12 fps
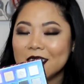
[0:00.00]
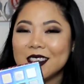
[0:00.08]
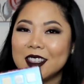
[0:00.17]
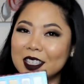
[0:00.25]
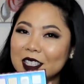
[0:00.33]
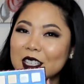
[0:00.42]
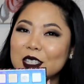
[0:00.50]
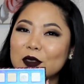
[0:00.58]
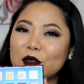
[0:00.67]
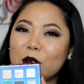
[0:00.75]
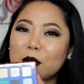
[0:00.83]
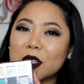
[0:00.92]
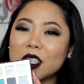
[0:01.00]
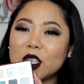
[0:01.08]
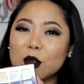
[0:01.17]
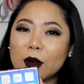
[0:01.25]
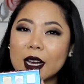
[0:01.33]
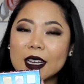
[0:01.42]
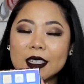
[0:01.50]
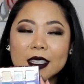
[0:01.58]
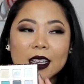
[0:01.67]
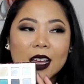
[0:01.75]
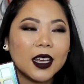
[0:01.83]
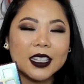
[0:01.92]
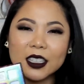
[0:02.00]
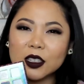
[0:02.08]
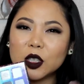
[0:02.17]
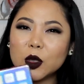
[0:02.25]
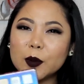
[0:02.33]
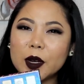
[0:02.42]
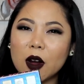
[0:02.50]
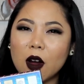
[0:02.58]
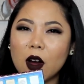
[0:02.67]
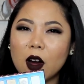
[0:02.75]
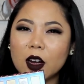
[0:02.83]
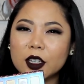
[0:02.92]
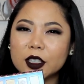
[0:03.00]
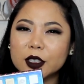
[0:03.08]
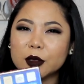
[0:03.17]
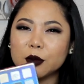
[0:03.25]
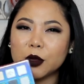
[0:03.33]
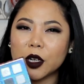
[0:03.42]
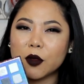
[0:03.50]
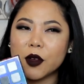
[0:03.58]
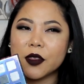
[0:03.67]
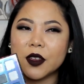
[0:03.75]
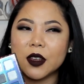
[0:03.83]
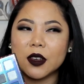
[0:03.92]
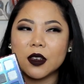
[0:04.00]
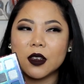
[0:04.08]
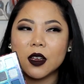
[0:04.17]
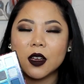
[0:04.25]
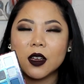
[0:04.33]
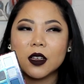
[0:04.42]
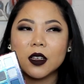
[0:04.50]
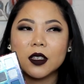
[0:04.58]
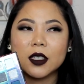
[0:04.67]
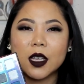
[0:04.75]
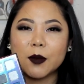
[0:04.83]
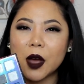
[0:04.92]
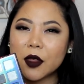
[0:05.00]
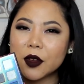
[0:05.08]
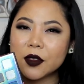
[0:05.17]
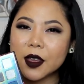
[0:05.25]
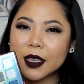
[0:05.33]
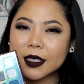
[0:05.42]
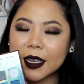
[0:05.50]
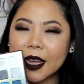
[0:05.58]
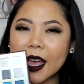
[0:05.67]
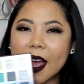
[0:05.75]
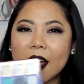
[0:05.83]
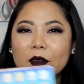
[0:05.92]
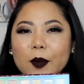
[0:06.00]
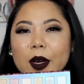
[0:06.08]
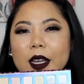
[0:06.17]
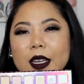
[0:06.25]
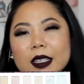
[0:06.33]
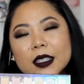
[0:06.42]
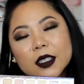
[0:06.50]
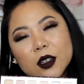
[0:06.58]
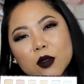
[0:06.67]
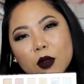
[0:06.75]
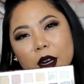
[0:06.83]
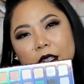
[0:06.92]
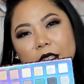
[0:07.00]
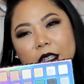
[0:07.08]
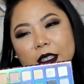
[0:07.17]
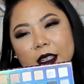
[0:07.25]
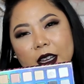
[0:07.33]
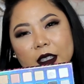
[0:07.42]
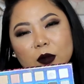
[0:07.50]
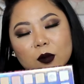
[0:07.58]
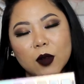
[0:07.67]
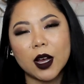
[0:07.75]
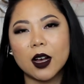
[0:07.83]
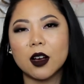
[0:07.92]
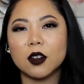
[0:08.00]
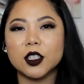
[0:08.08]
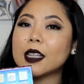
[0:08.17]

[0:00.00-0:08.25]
This is from the U S. It's a little bit harder to work with than some other things that I have, but it still works just as well.